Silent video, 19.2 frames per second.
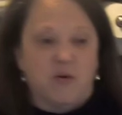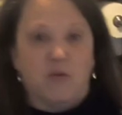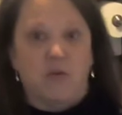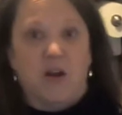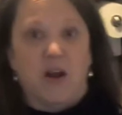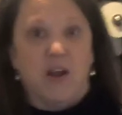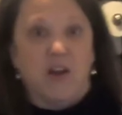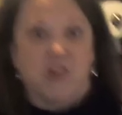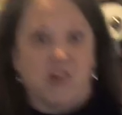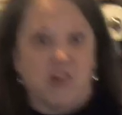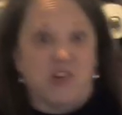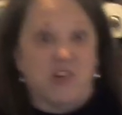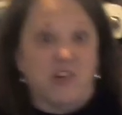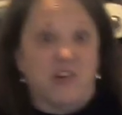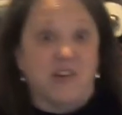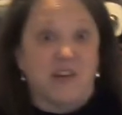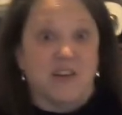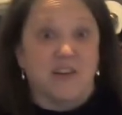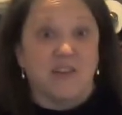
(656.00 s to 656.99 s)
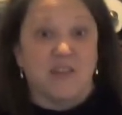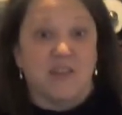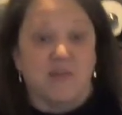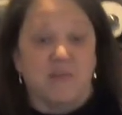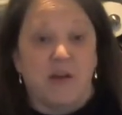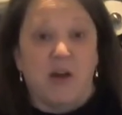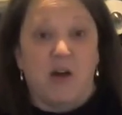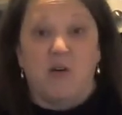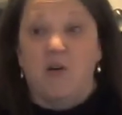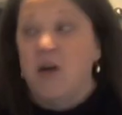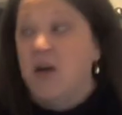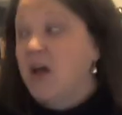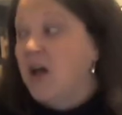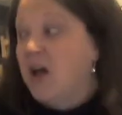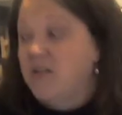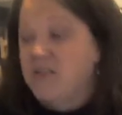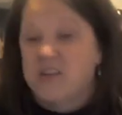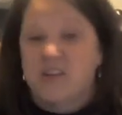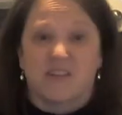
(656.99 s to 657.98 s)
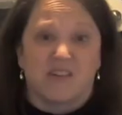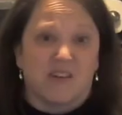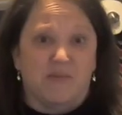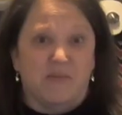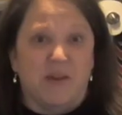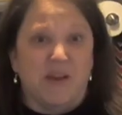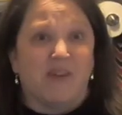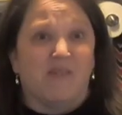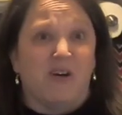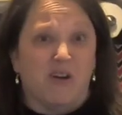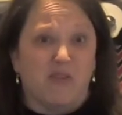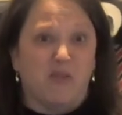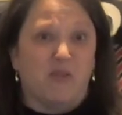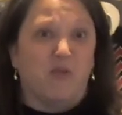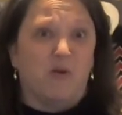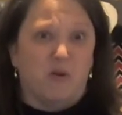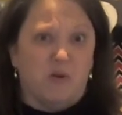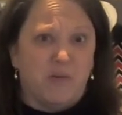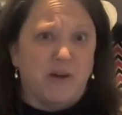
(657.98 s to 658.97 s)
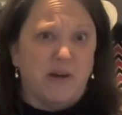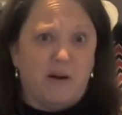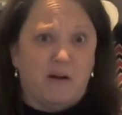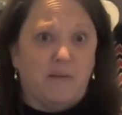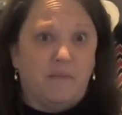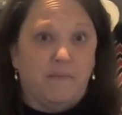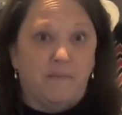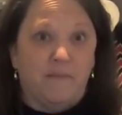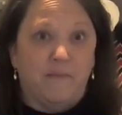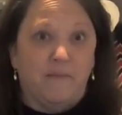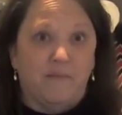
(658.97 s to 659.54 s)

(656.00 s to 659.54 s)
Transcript: But we're anxious to test them out. I think it's going to make life a little better.